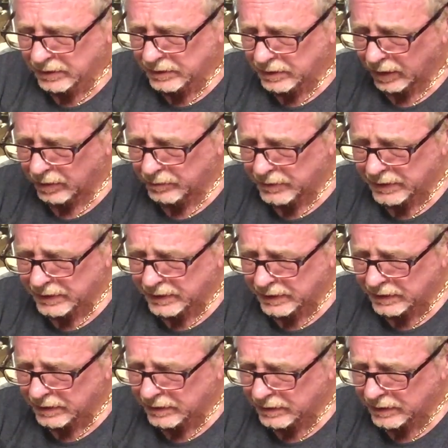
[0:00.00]
Tom
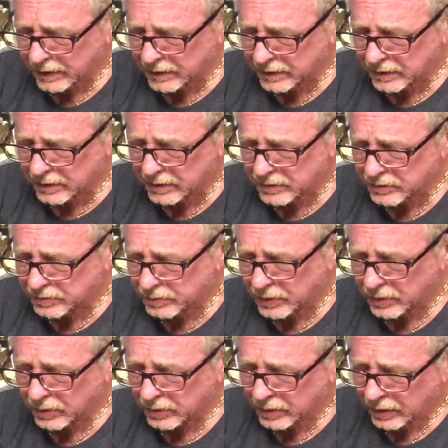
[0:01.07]
Dickey had in his
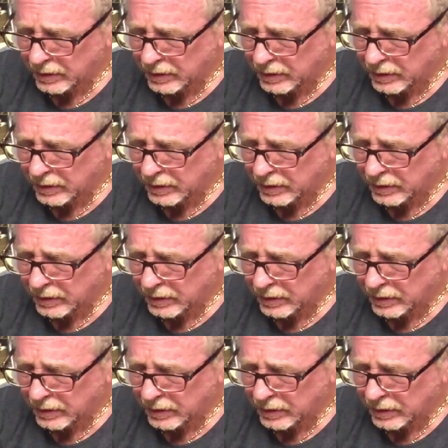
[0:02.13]
book,